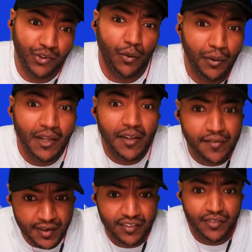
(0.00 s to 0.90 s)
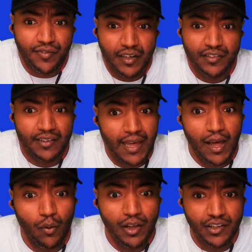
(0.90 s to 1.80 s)
So finishing first
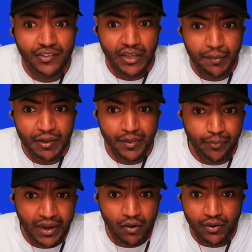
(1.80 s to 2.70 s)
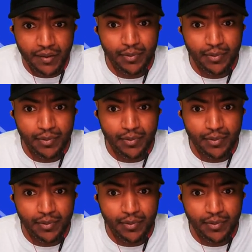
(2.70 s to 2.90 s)
now is going to be the priority.